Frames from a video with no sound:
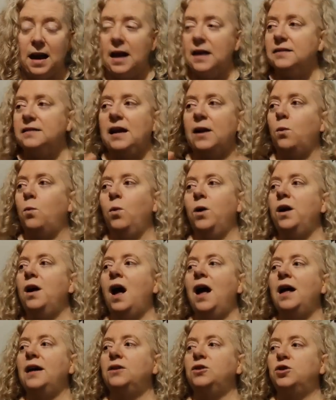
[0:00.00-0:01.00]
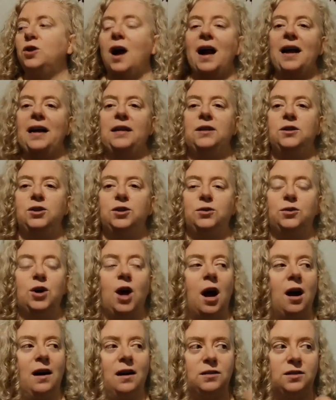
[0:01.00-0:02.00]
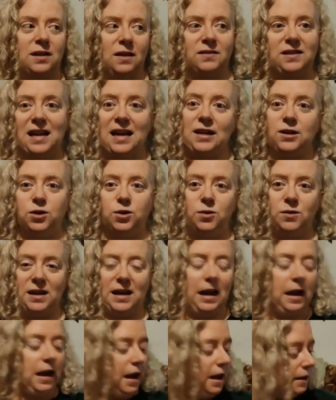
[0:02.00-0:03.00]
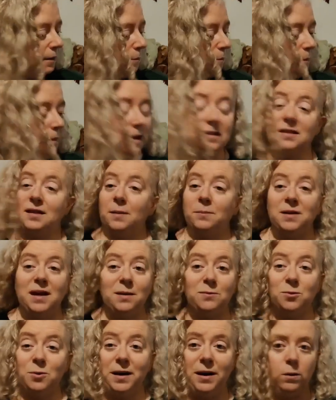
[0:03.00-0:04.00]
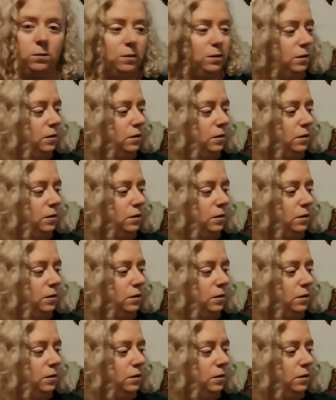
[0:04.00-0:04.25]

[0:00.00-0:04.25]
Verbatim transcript: It's like we're not trying to talk ourselves into the because sometimes we don't